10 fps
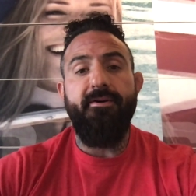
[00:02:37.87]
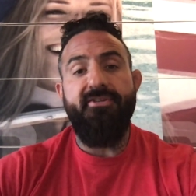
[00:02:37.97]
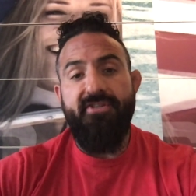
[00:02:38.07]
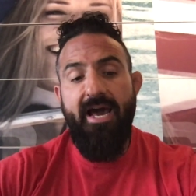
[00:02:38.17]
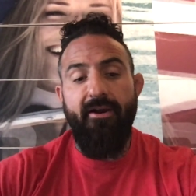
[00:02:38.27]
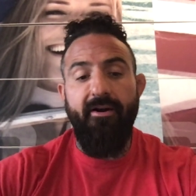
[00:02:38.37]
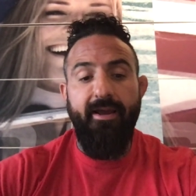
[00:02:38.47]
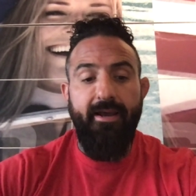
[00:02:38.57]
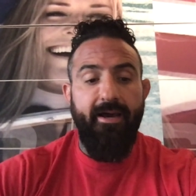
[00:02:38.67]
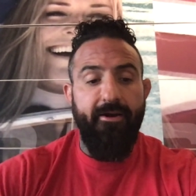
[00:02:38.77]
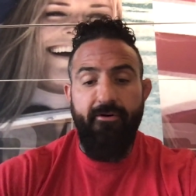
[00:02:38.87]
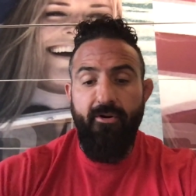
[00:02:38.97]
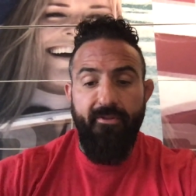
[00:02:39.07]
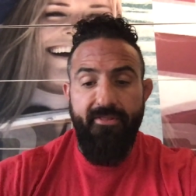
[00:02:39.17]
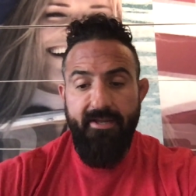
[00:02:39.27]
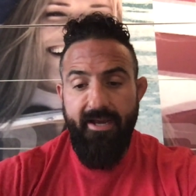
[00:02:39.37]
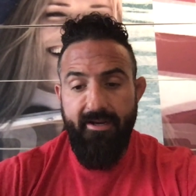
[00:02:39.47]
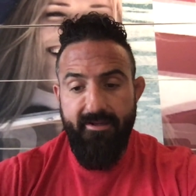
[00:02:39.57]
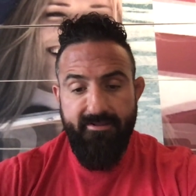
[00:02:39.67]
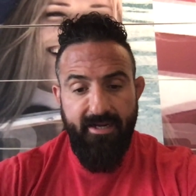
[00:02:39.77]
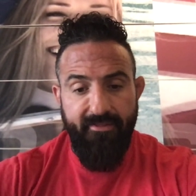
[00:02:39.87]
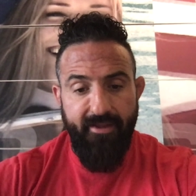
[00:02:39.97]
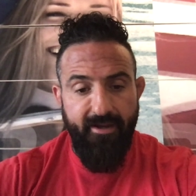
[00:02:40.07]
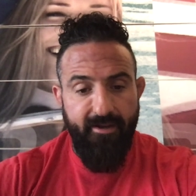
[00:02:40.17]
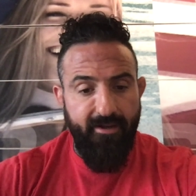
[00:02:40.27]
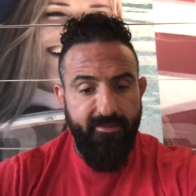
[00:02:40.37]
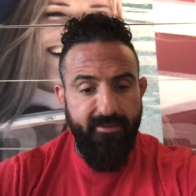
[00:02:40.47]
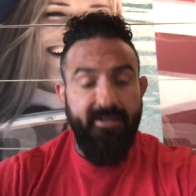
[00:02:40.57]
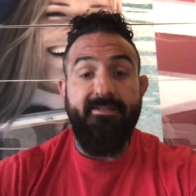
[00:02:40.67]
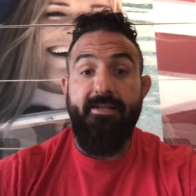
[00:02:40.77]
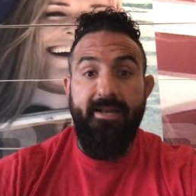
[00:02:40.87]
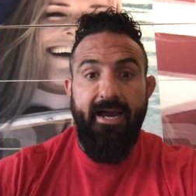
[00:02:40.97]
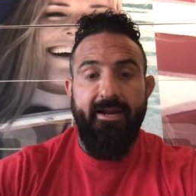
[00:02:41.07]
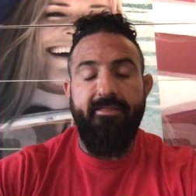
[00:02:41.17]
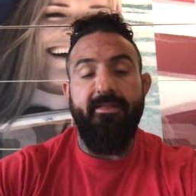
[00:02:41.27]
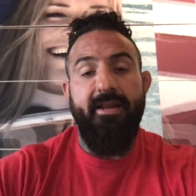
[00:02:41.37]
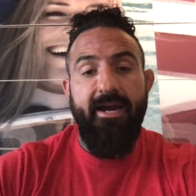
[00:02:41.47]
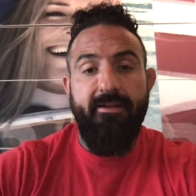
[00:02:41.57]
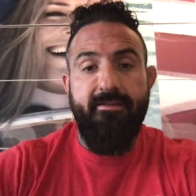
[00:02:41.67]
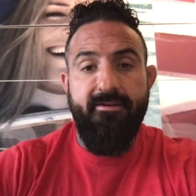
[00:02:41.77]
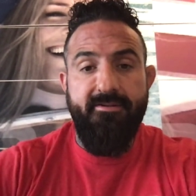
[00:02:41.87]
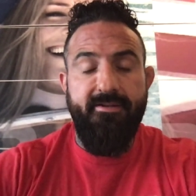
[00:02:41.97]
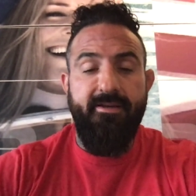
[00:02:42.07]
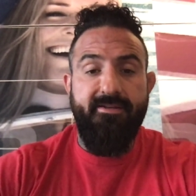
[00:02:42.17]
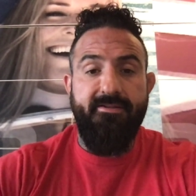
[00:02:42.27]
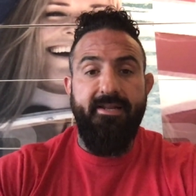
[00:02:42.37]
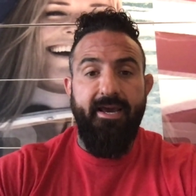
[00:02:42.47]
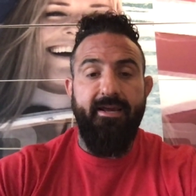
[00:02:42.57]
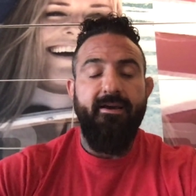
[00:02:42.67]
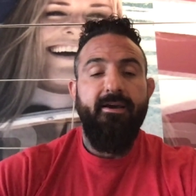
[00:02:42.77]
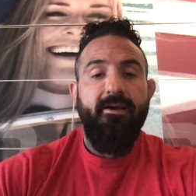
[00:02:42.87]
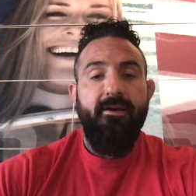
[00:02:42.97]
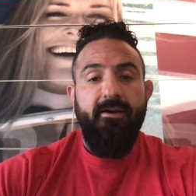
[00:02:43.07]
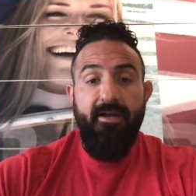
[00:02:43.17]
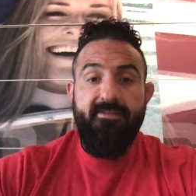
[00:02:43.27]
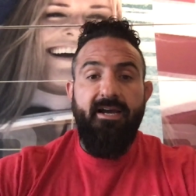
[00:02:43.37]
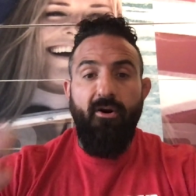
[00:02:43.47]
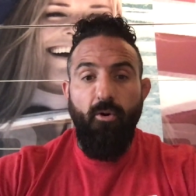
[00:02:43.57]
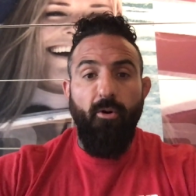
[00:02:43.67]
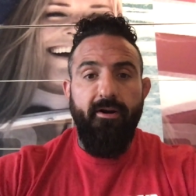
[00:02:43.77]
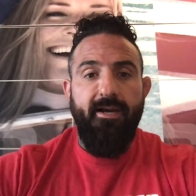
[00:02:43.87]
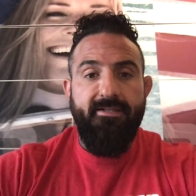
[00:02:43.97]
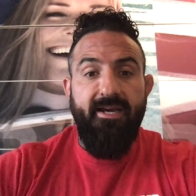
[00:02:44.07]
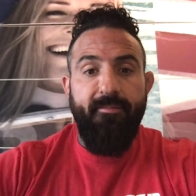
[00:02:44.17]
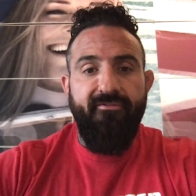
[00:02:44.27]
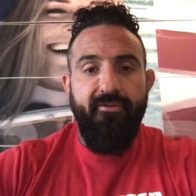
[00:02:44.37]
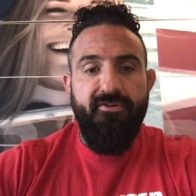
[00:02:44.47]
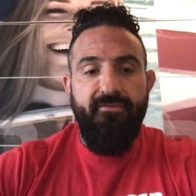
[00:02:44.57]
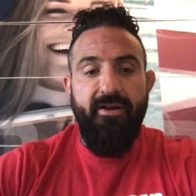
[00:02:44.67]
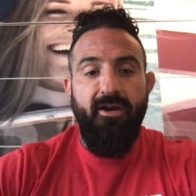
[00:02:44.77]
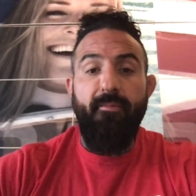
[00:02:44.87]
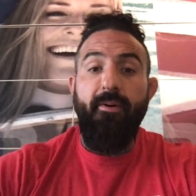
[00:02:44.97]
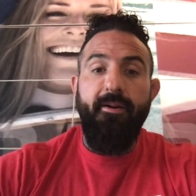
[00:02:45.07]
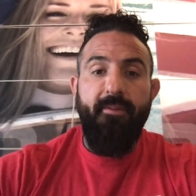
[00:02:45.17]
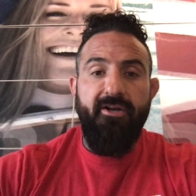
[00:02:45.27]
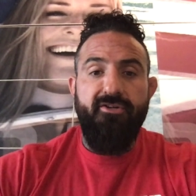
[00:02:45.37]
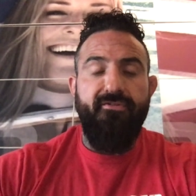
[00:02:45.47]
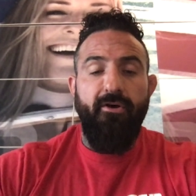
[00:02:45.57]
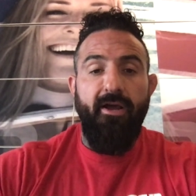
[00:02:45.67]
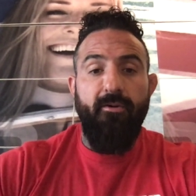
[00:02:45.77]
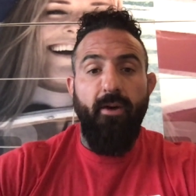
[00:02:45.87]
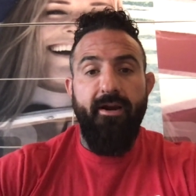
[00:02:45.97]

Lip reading: Saturday. I don't know what the date is on that. I think it's the 9th. The 9th is the date. That's how organized I am for this video. But I just feel like